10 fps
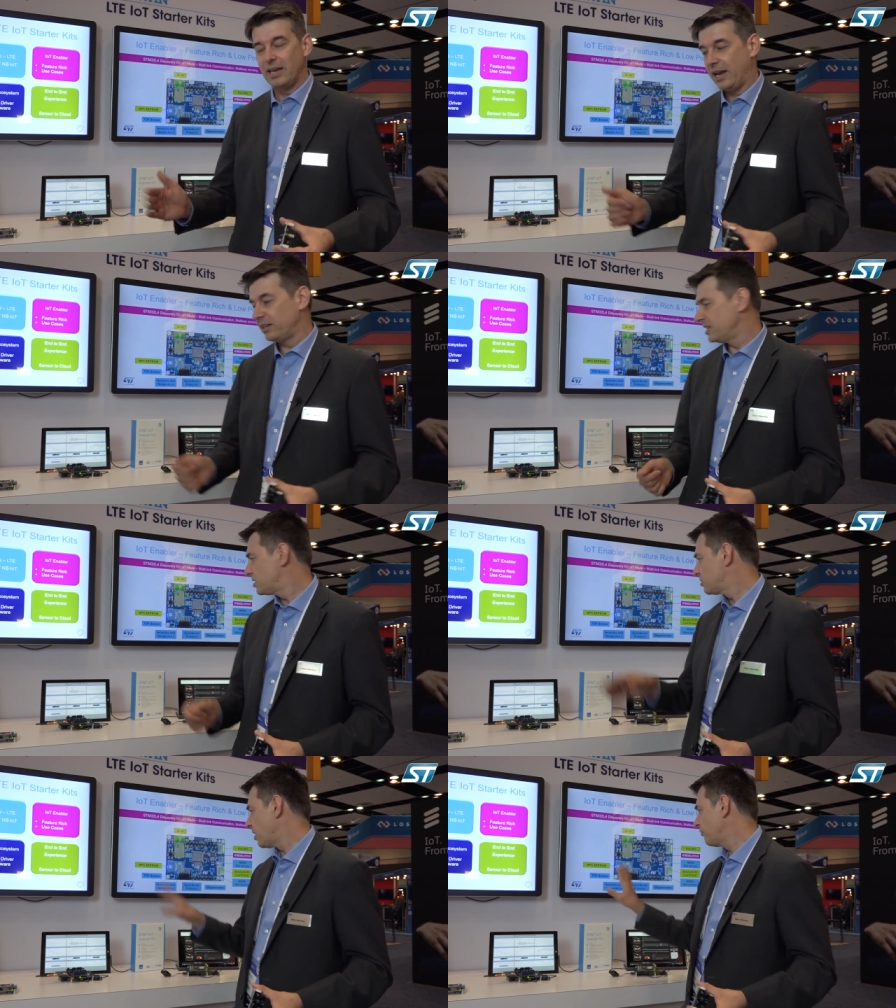And
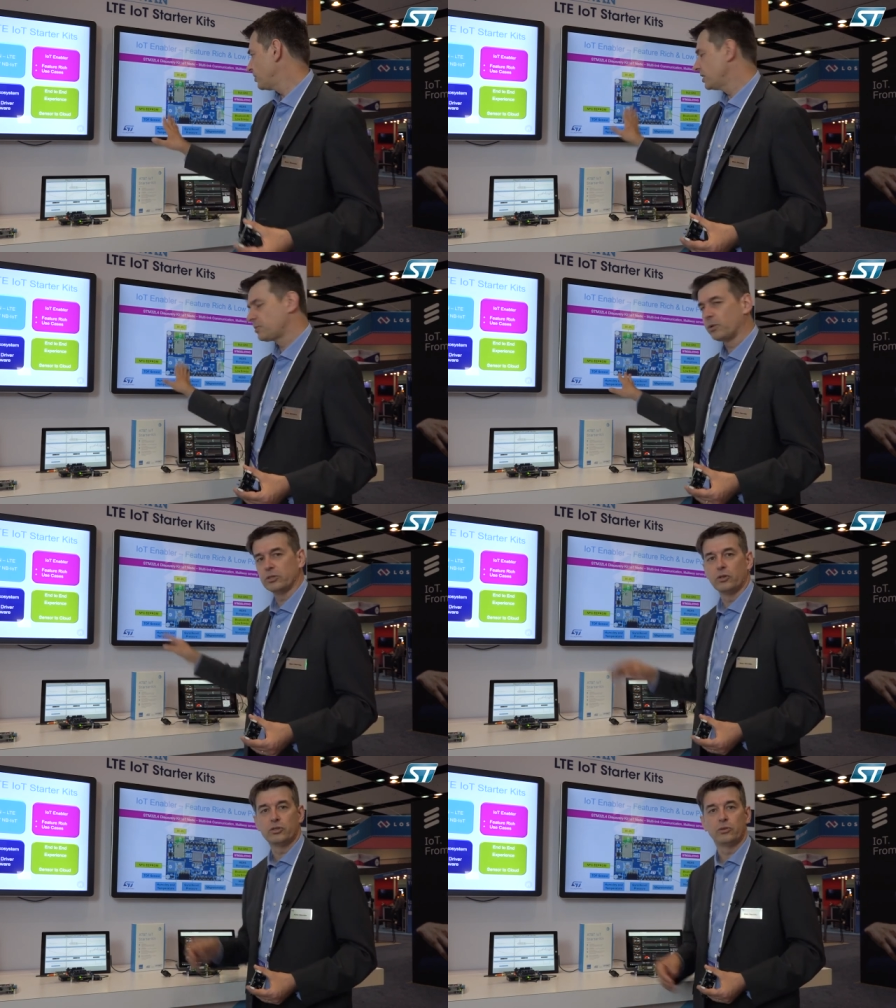this, I think this
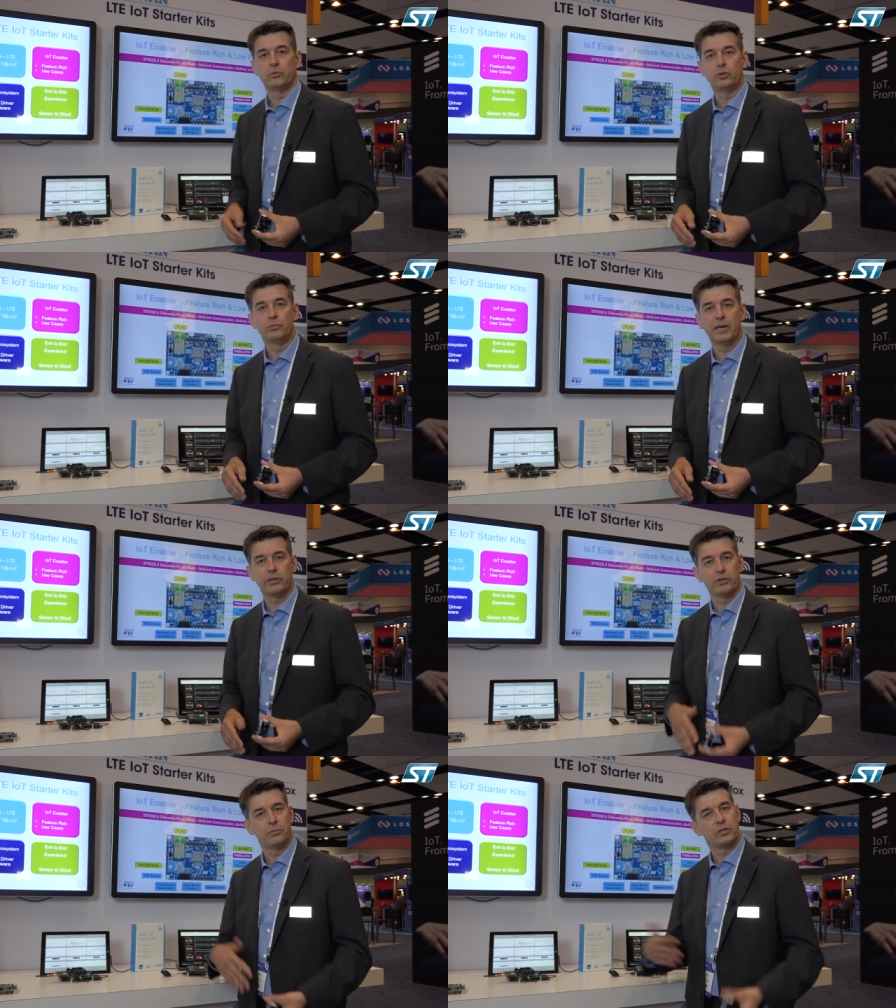part goes to two
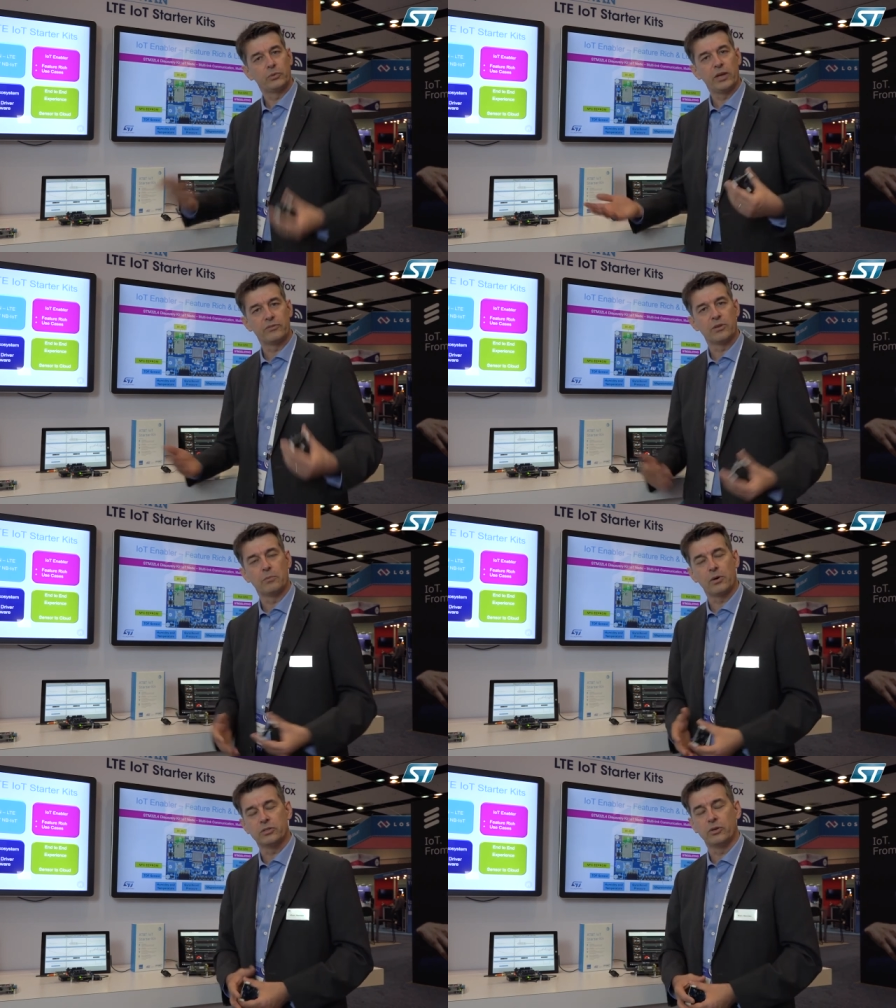meter, but we have some
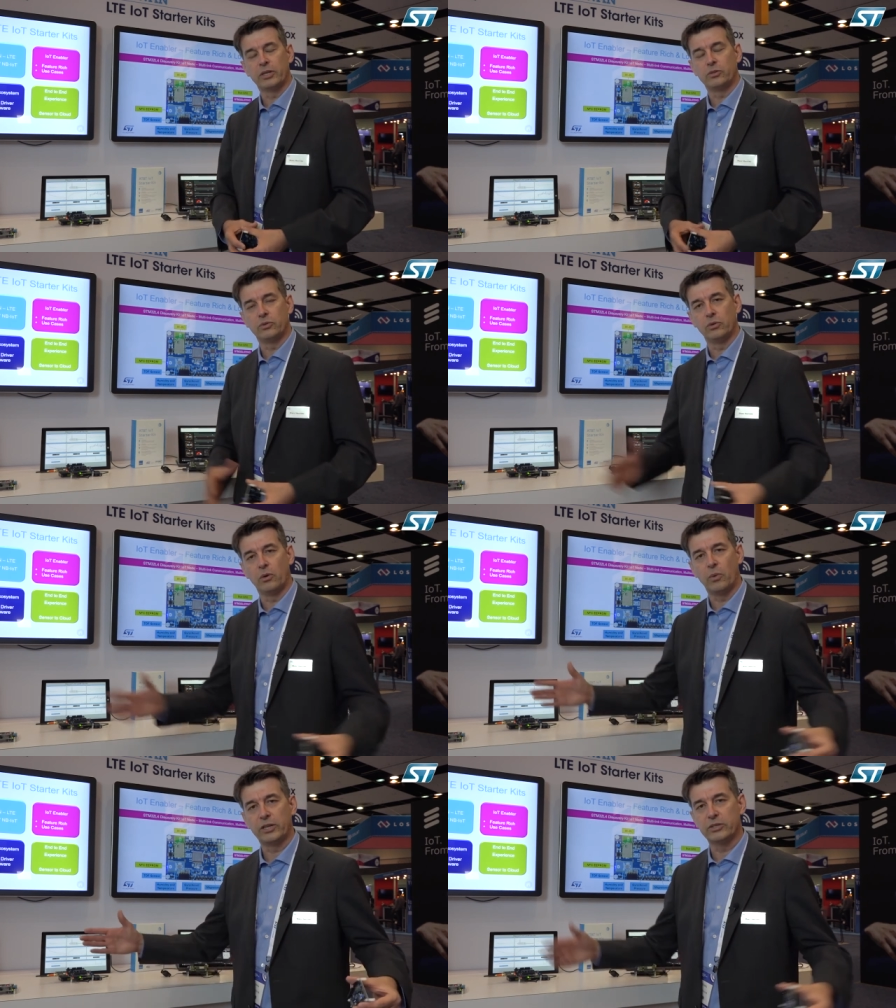parts going to
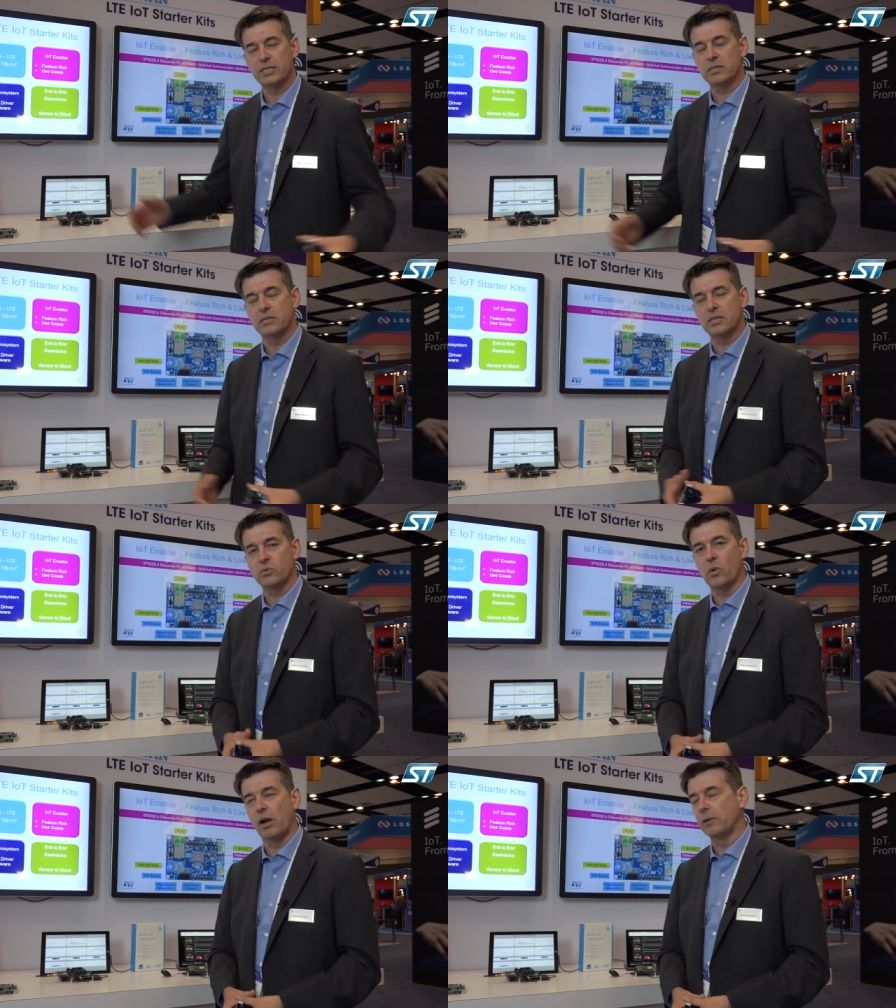a wider distance as
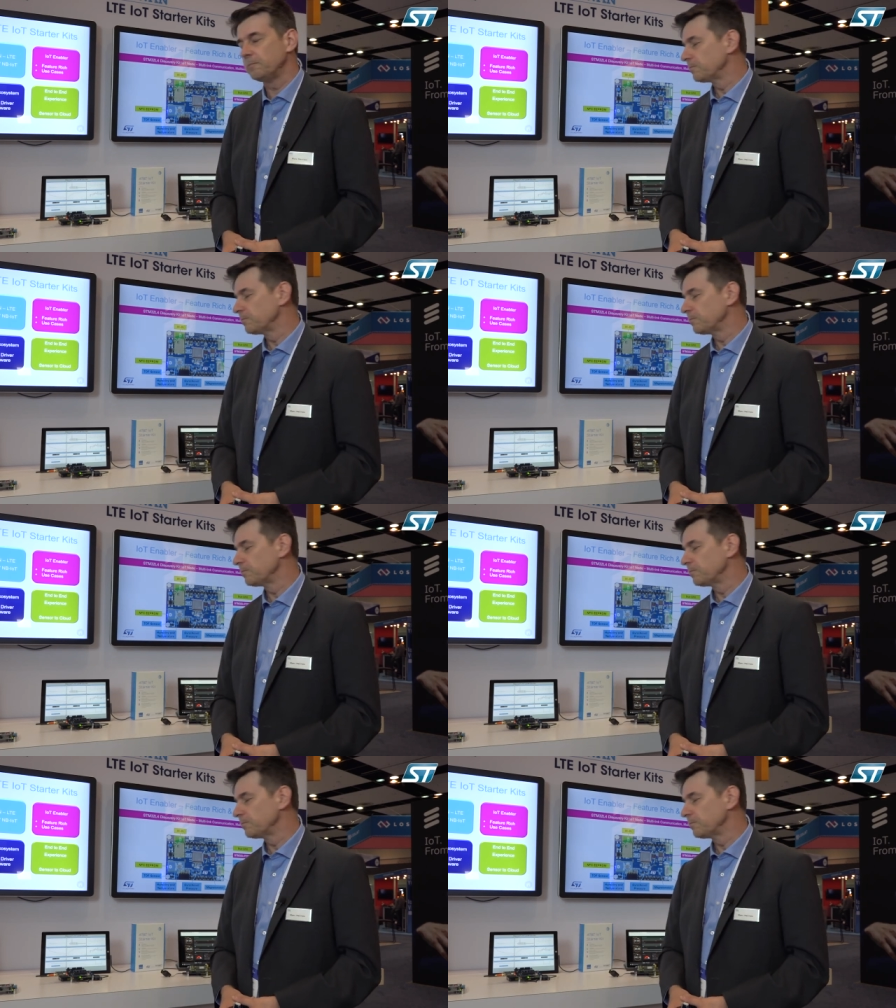well.